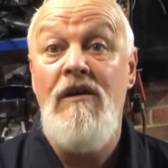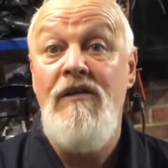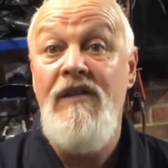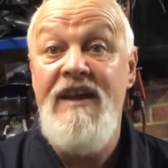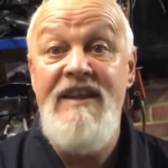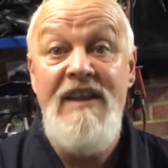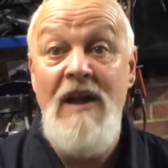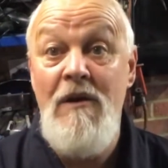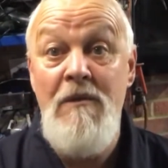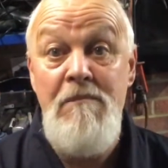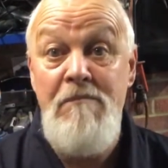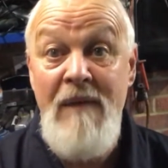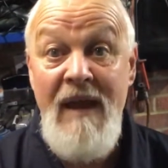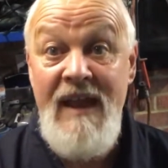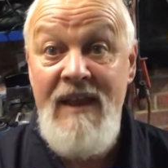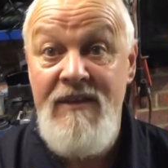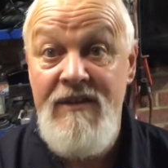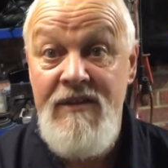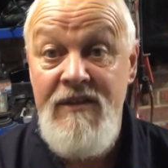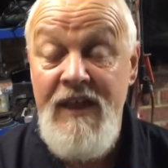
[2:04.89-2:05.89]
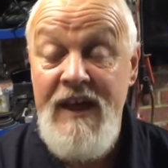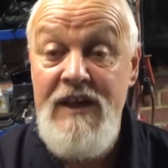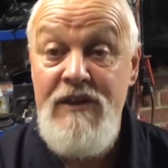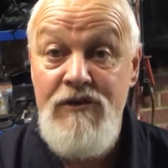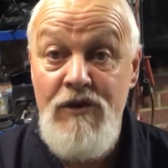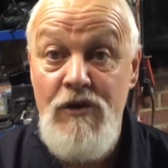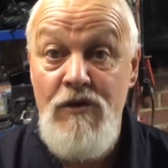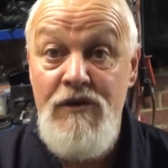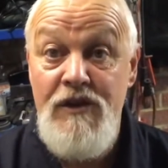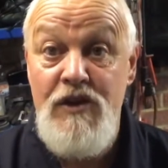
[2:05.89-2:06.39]
They don't bend. They
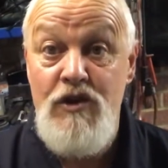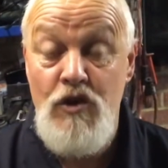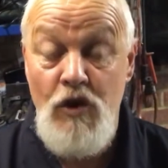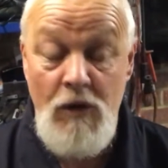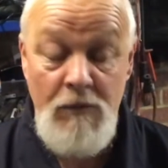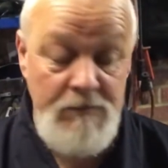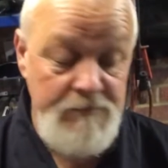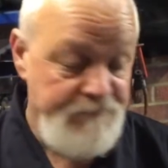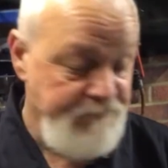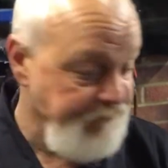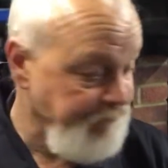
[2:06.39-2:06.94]
do the job.